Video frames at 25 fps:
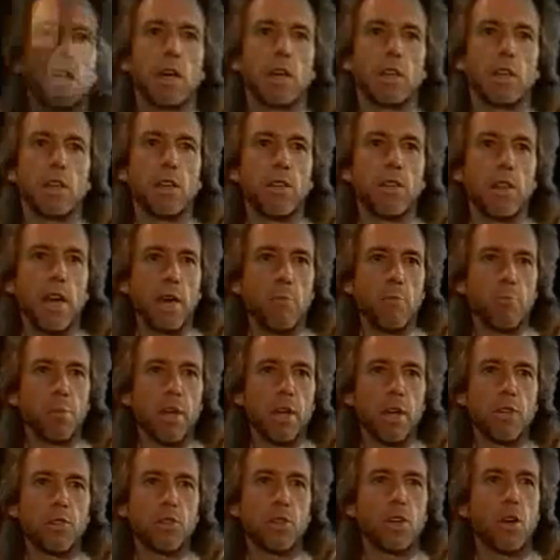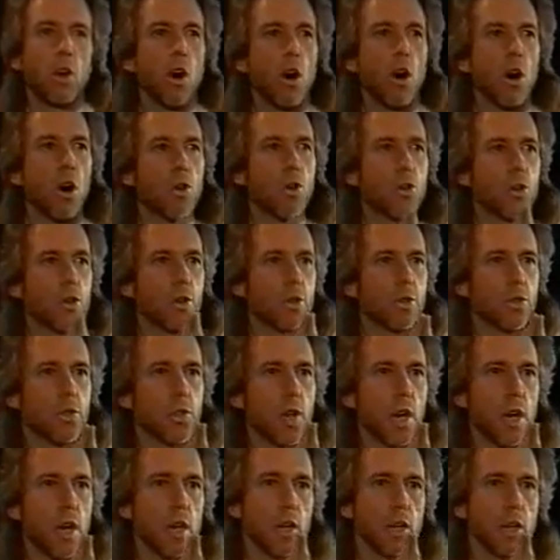And in that blessing, all you're
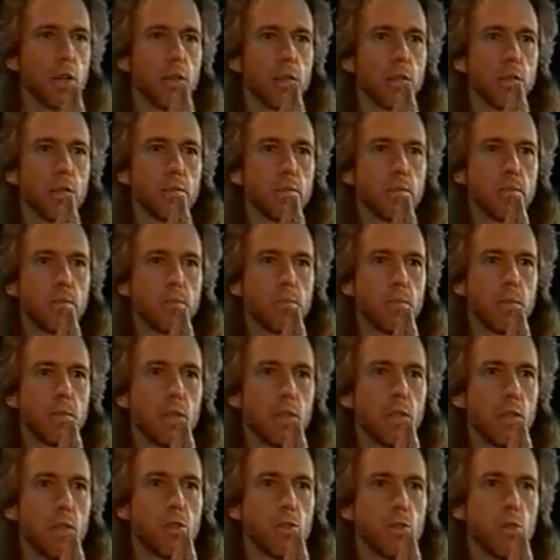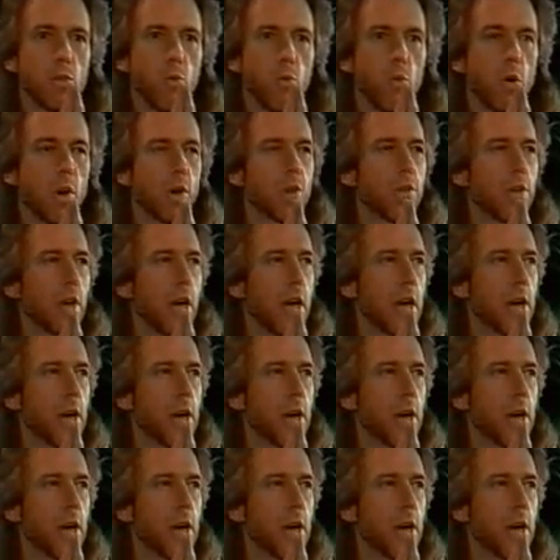saying is that what has